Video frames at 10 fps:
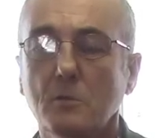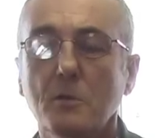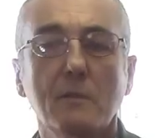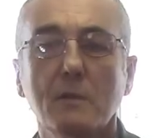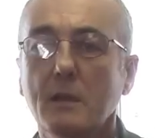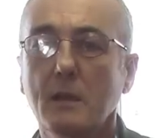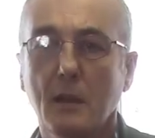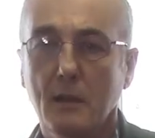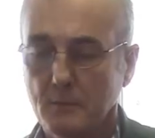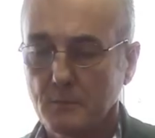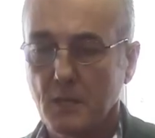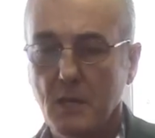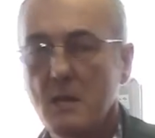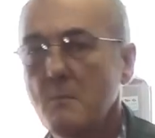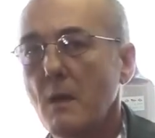You'll never get an
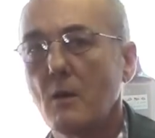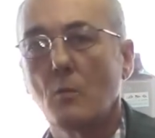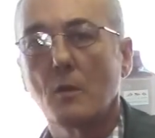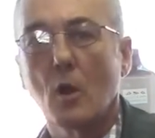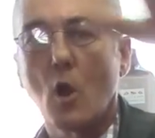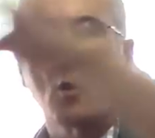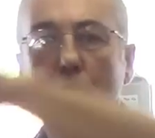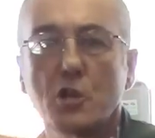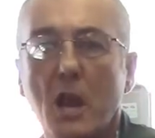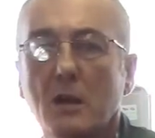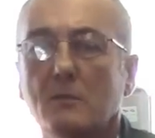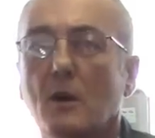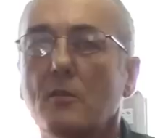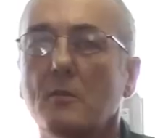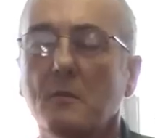email with a long chain of
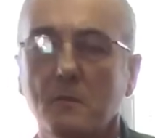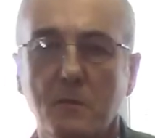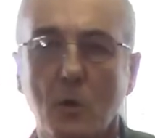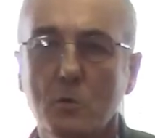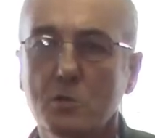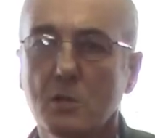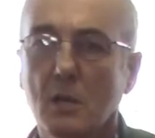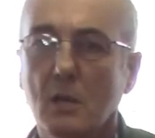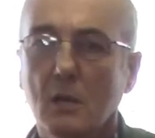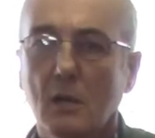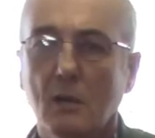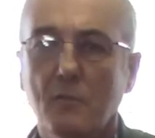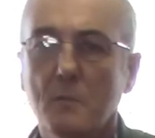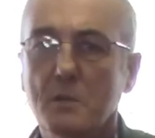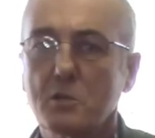other folks
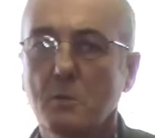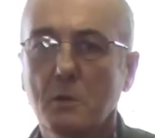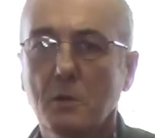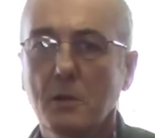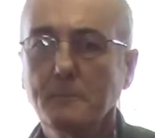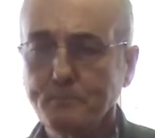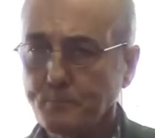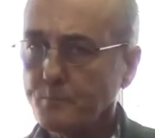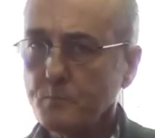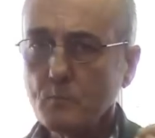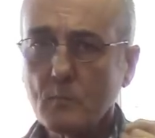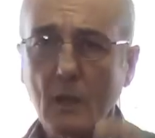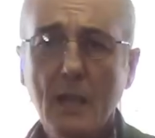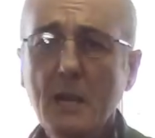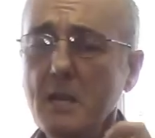from this community.
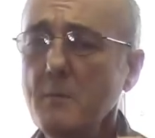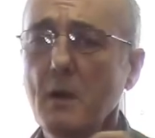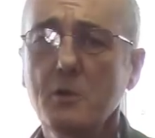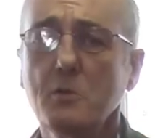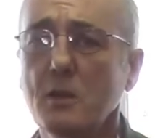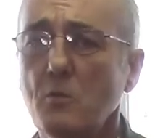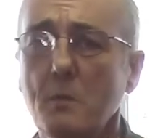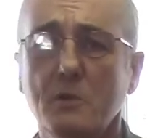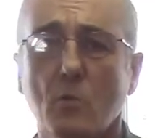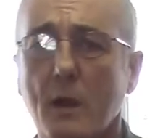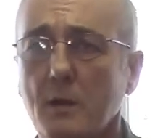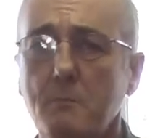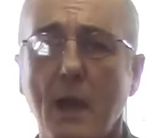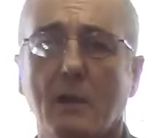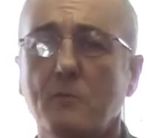Any email you get will be directly
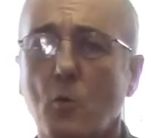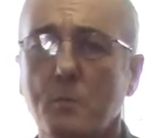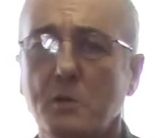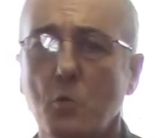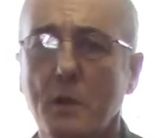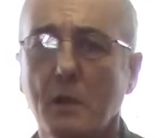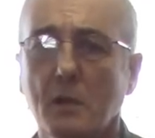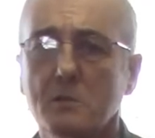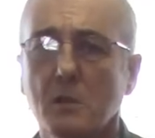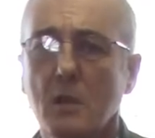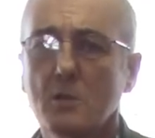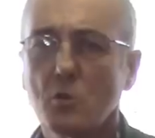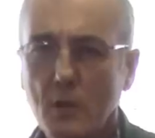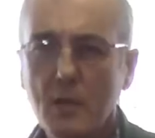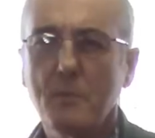back and forth between us.
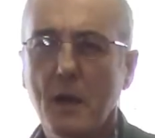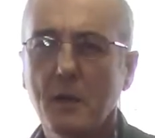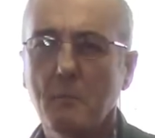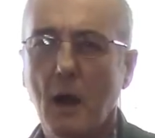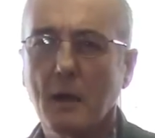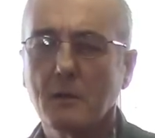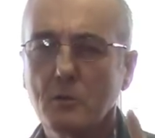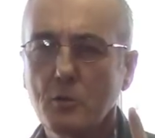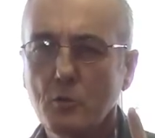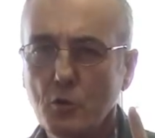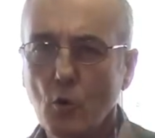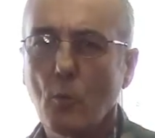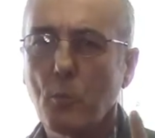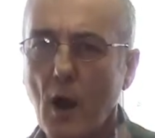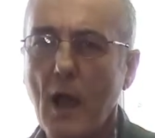So keep that in mind.
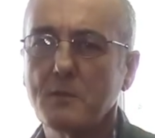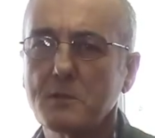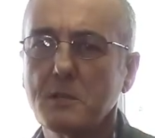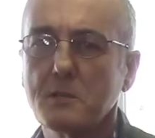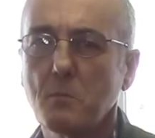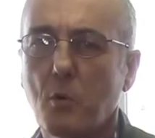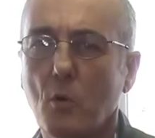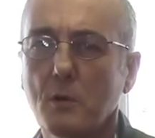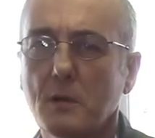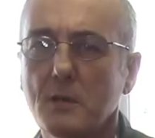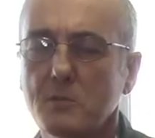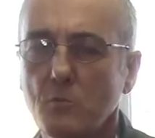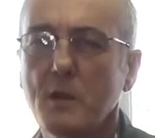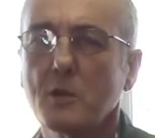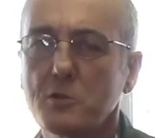Your privacy is important to us,
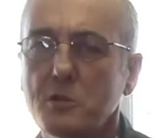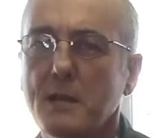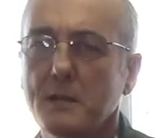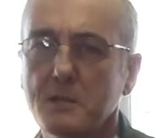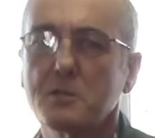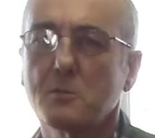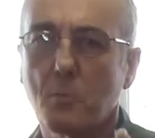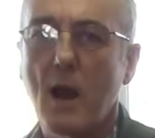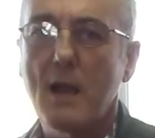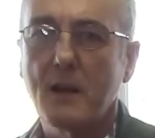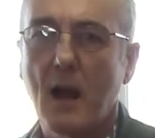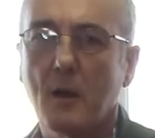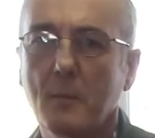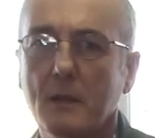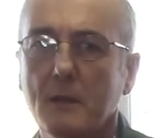and we understand that this is a private
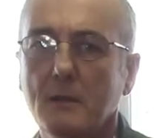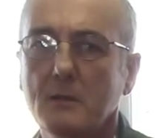hobby.